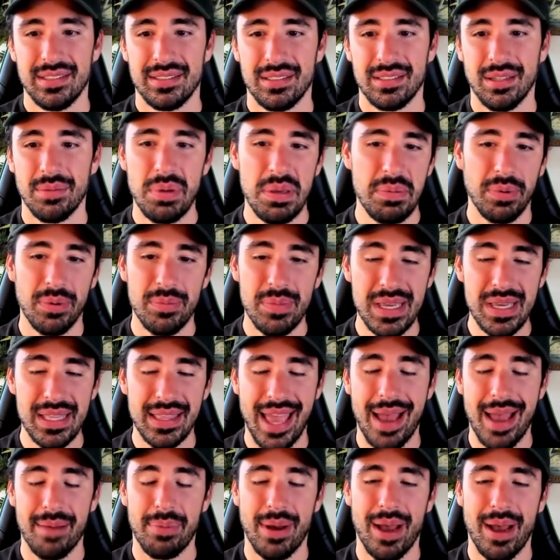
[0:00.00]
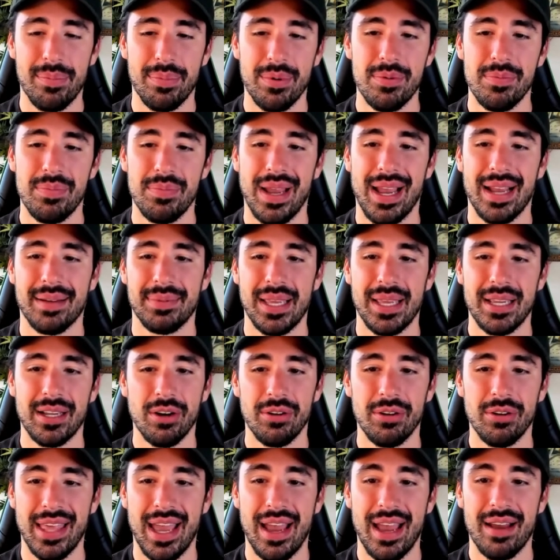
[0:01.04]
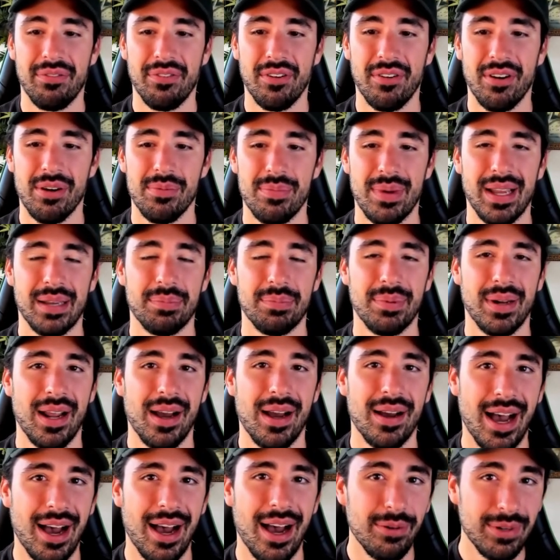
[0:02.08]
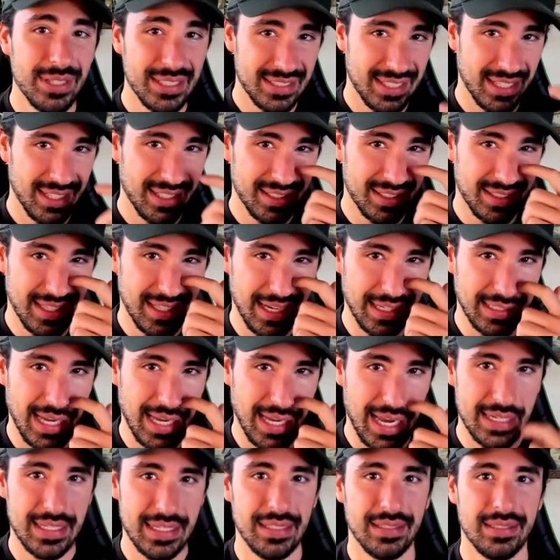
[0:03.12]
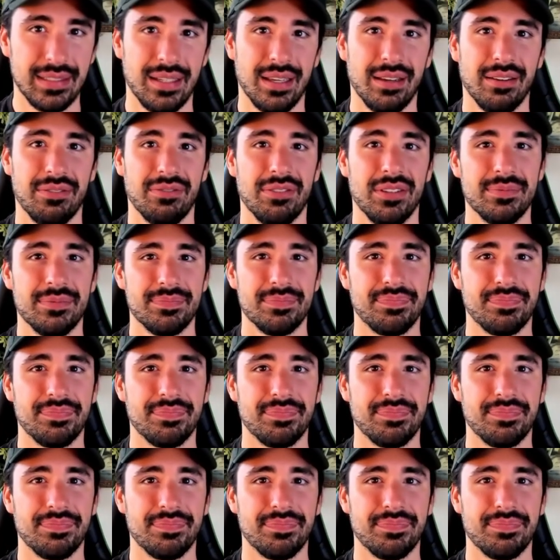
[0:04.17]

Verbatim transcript: Some mhm. people mean that by boom bap; they go that far back. But I, I always think of like '90s stuff.